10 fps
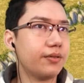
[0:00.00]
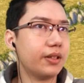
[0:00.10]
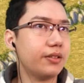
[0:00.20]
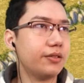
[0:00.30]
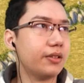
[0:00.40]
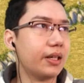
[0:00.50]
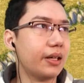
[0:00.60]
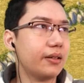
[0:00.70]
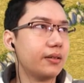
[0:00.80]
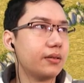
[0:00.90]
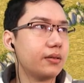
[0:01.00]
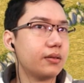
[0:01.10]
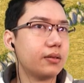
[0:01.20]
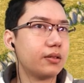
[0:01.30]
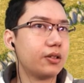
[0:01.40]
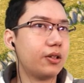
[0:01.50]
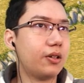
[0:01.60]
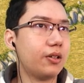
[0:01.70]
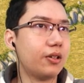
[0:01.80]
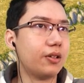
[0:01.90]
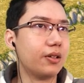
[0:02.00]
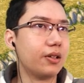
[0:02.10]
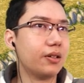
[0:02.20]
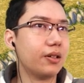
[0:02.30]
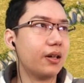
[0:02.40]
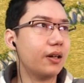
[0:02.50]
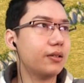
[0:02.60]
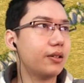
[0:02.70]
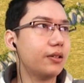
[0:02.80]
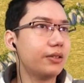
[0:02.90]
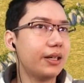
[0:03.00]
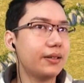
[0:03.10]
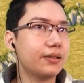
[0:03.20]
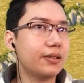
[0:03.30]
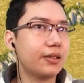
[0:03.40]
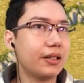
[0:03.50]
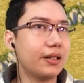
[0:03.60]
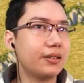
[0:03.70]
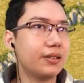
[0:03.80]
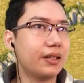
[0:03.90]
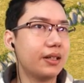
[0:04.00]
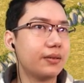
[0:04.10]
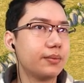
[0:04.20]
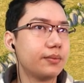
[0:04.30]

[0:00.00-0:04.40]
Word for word: If I do that, call all. Oh, okay, okay, I see that.